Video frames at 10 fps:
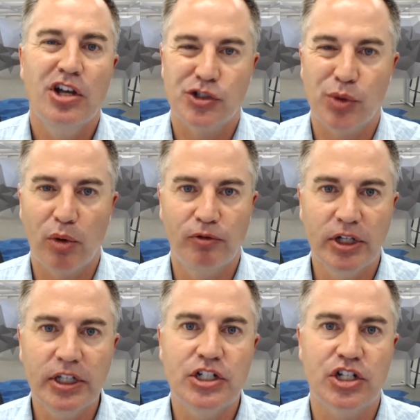so we're
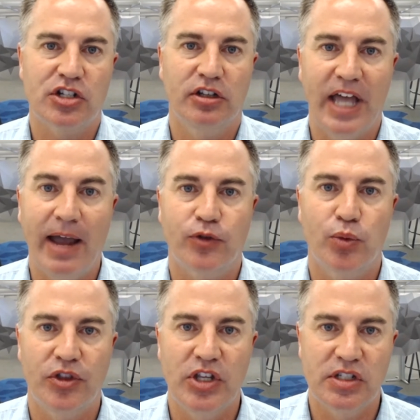really just left
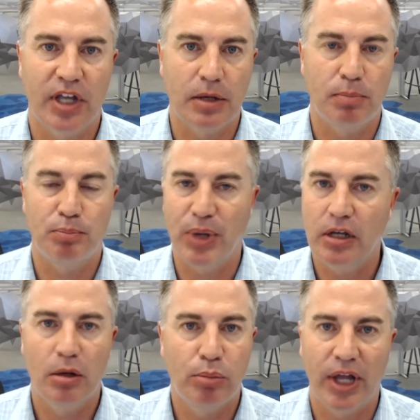with these like
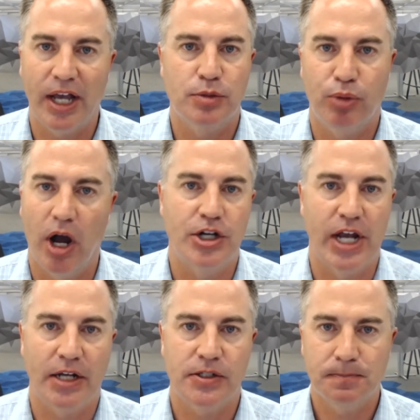big complex
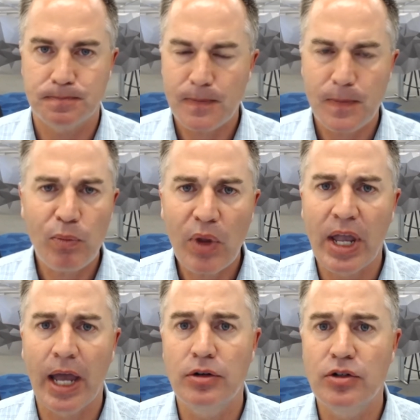projects
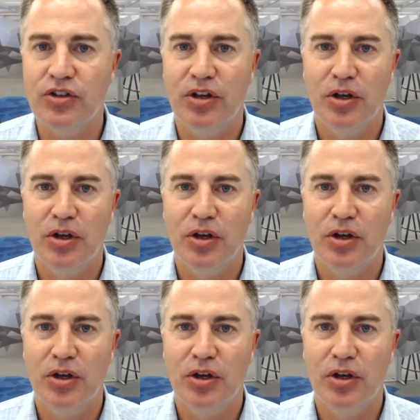and